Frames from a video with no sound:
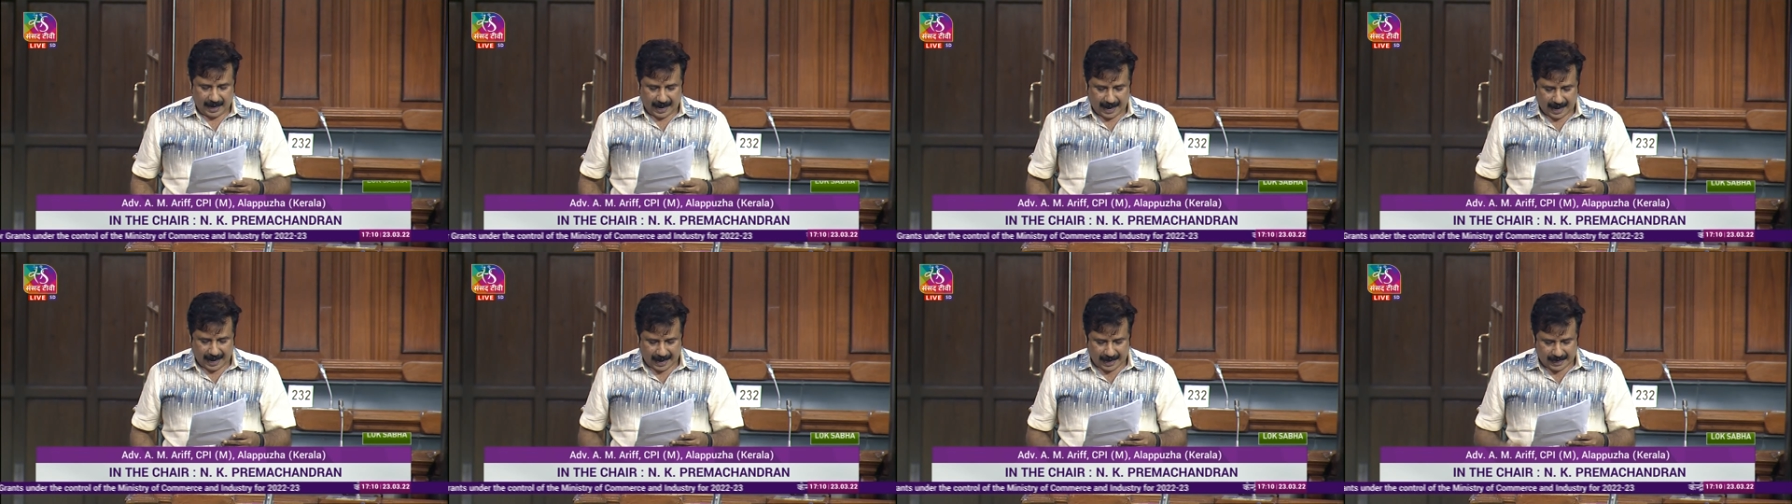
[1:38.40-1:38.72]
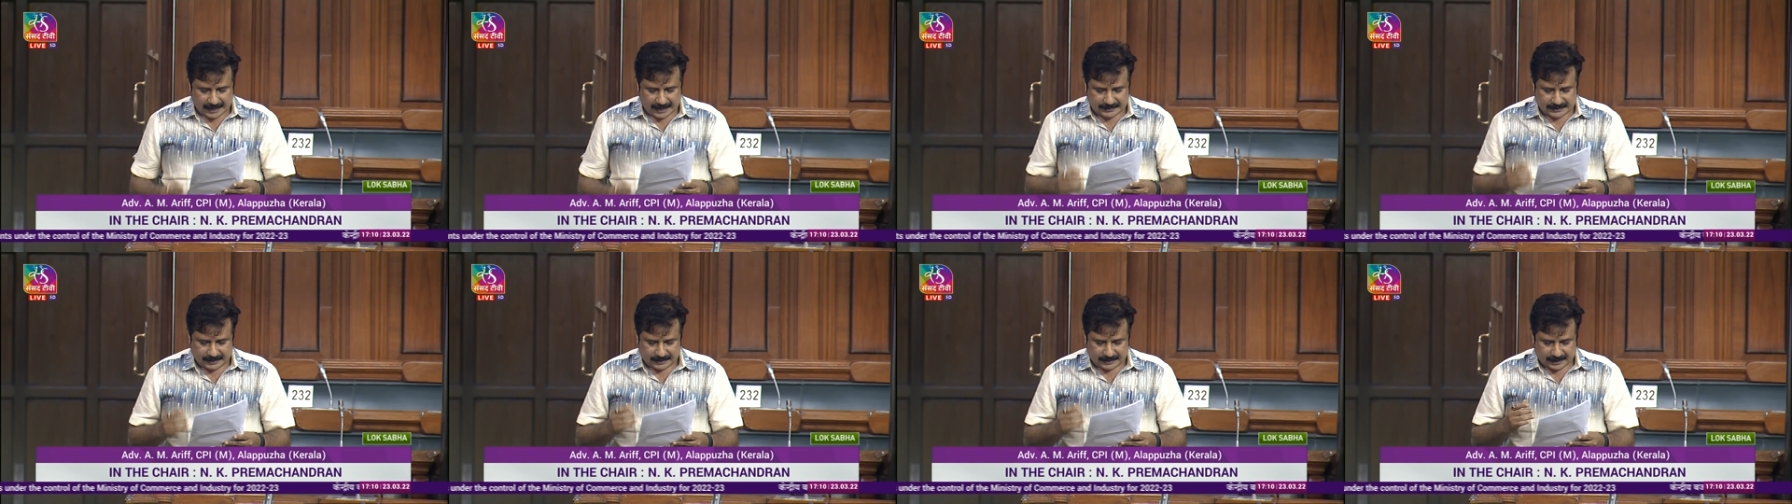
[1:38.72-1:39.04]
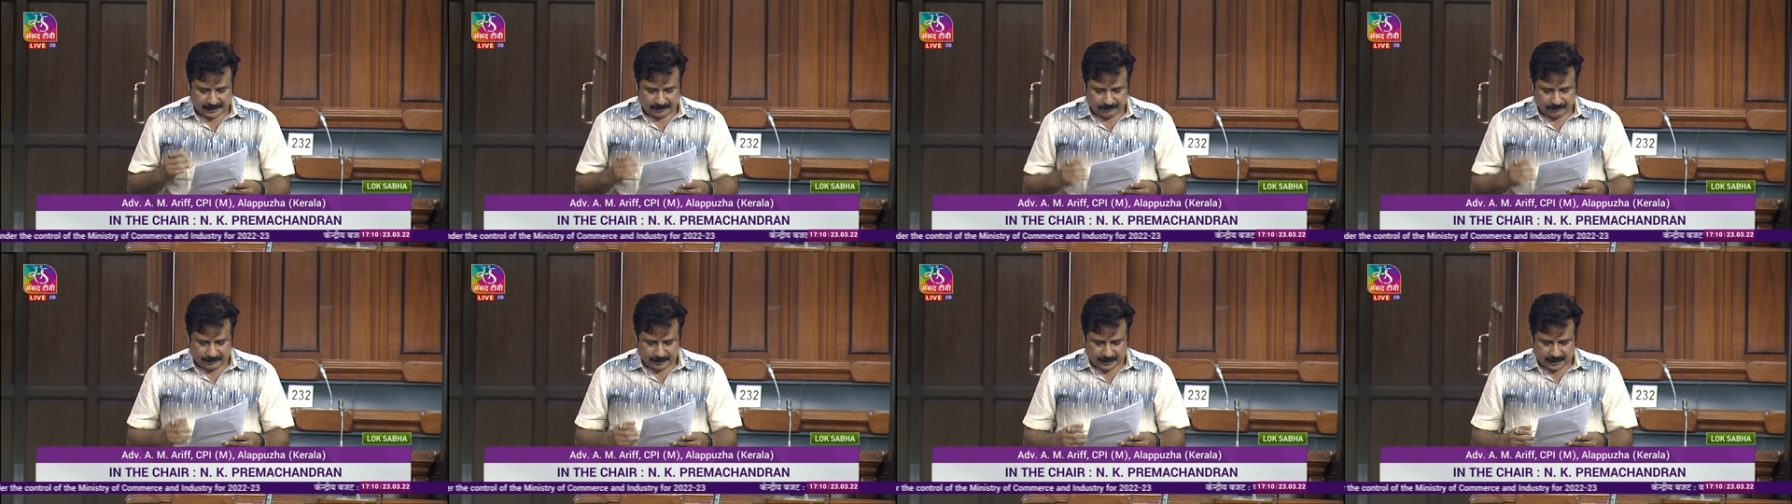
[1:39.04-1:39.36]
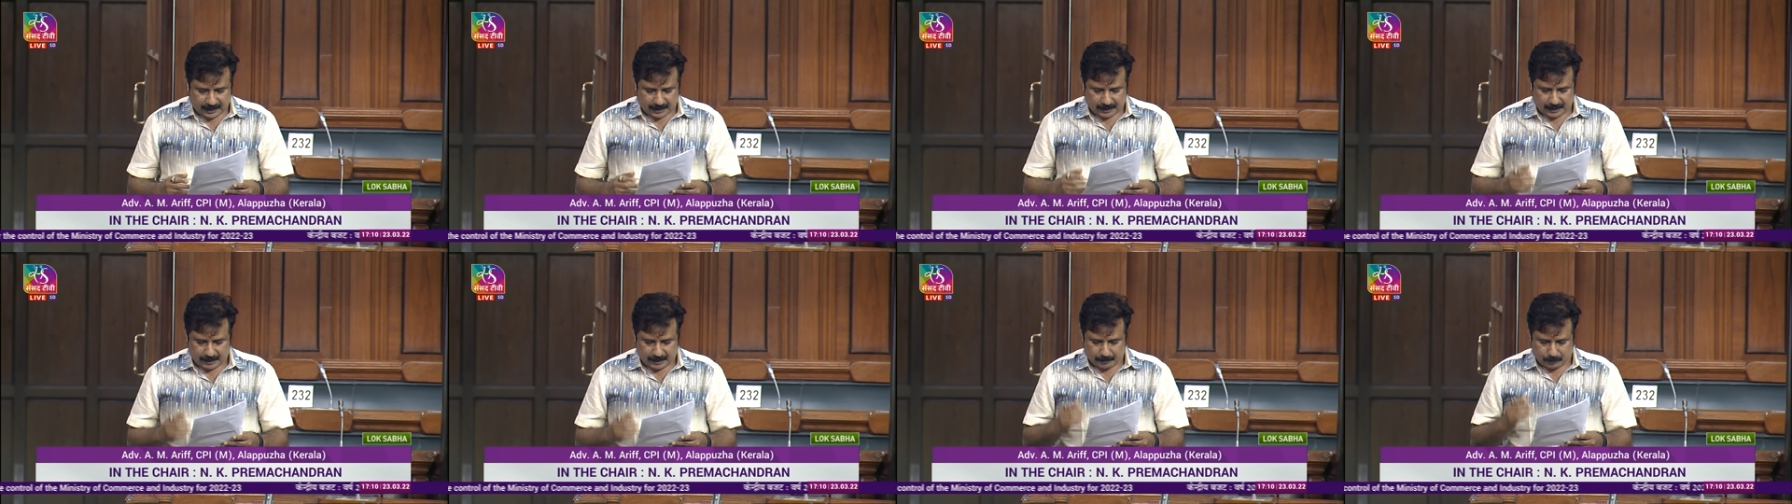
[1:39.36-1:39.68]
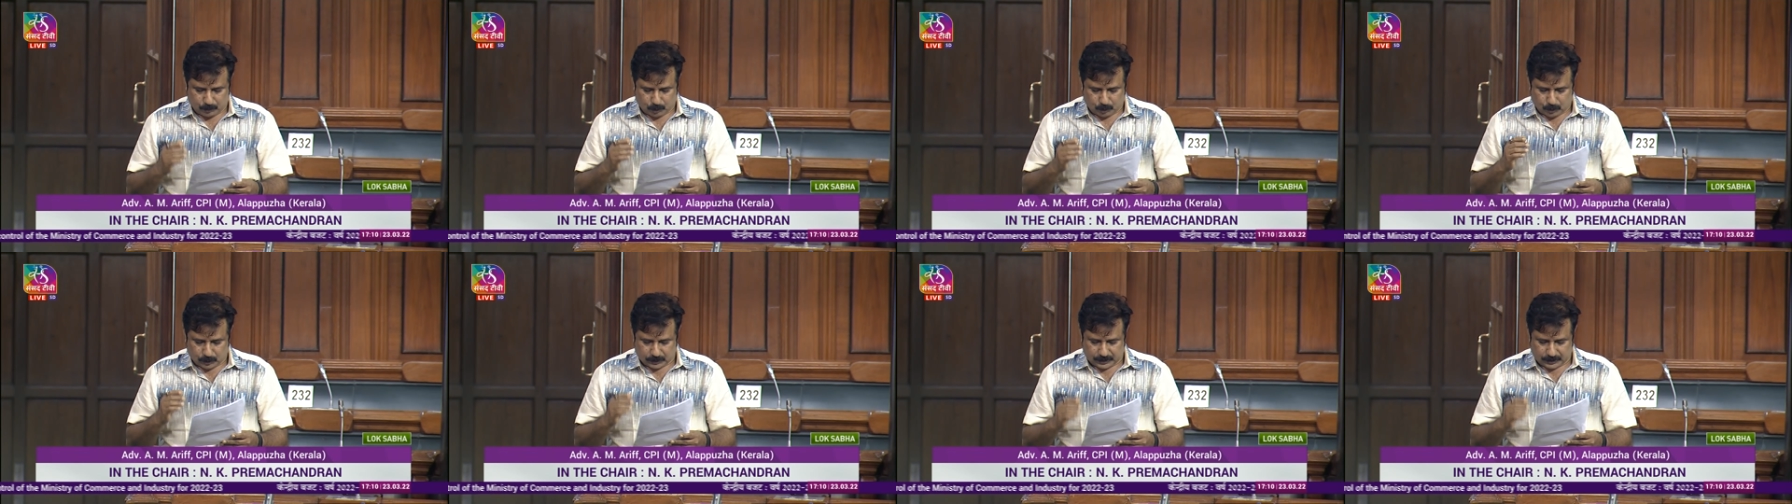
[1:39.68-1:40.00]
Has it ever
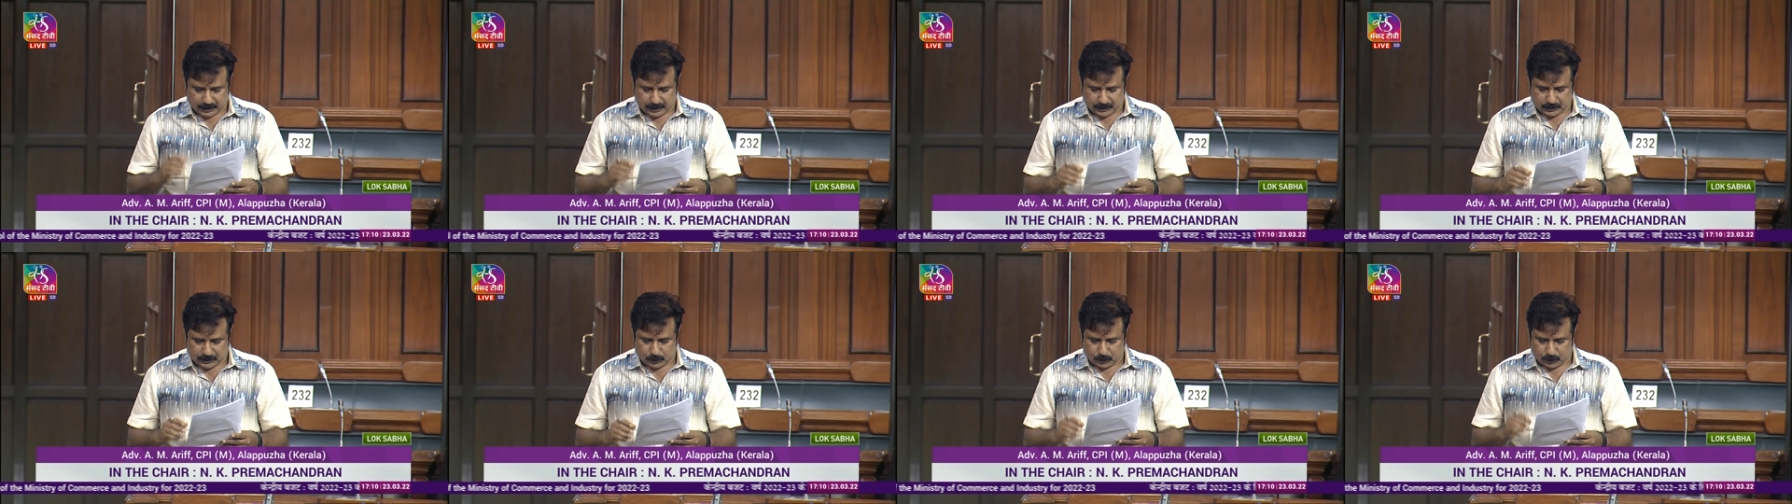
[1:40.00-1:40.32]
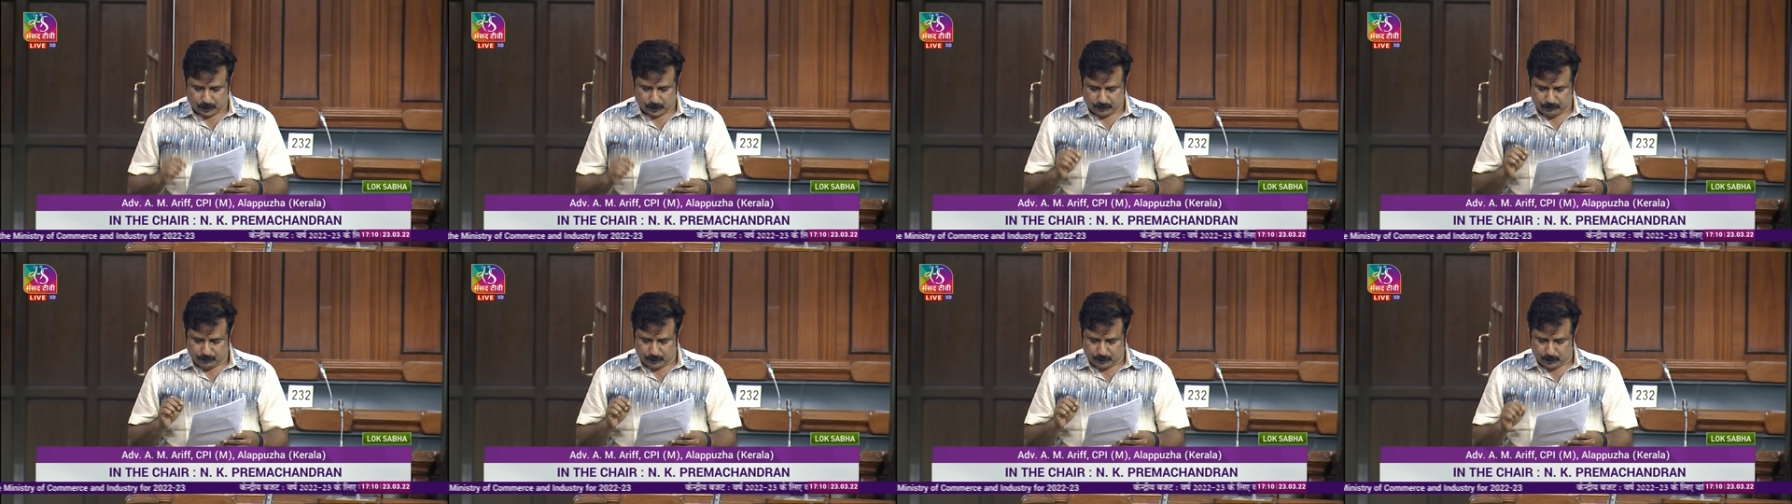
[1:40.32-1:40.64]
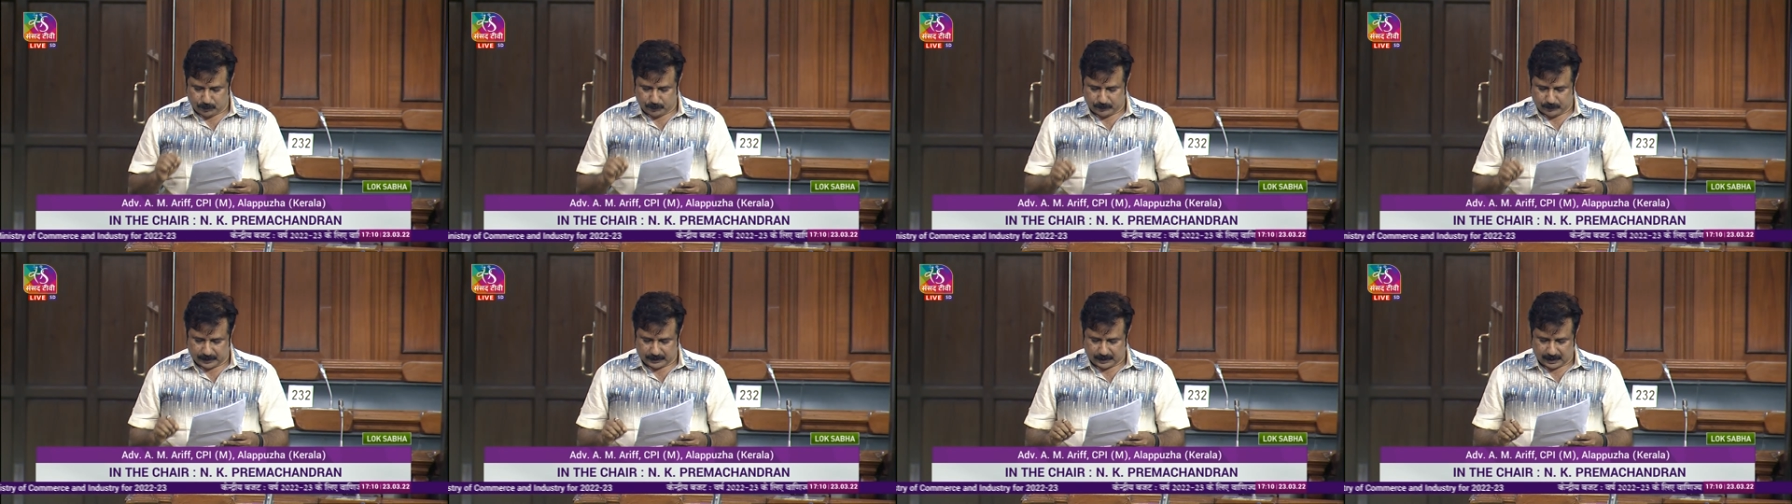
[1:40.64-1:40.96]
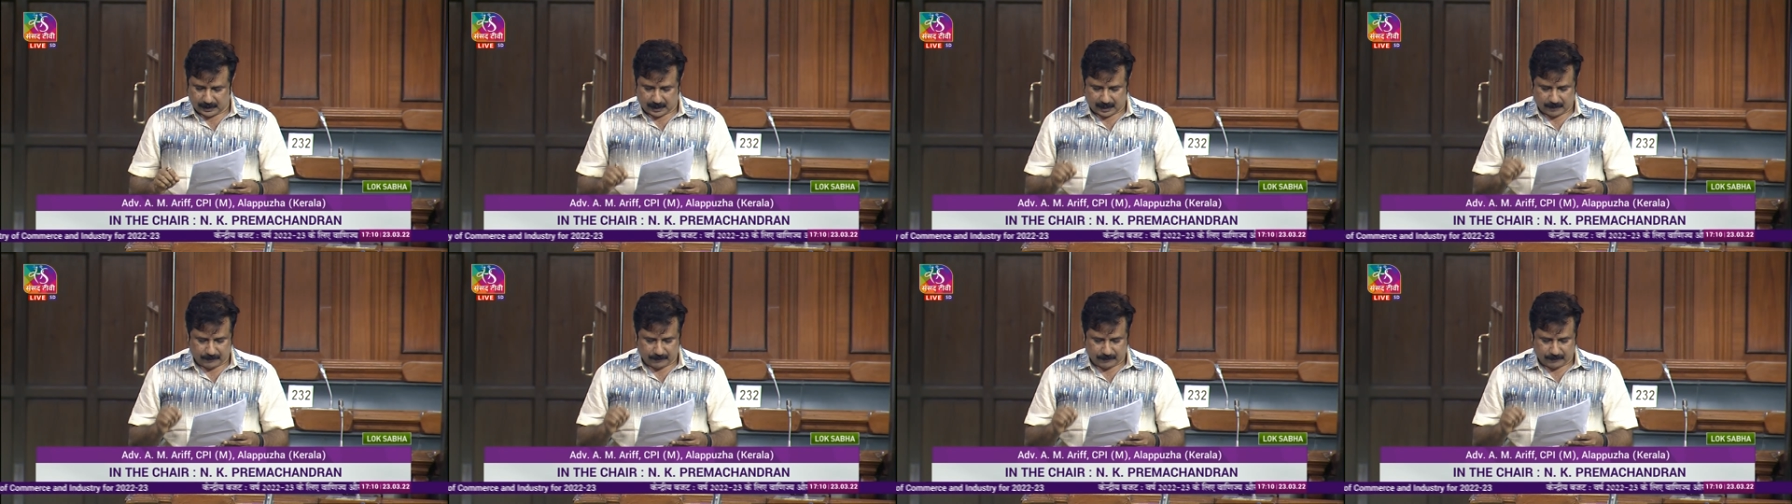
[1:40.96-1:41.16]
bothered to review whether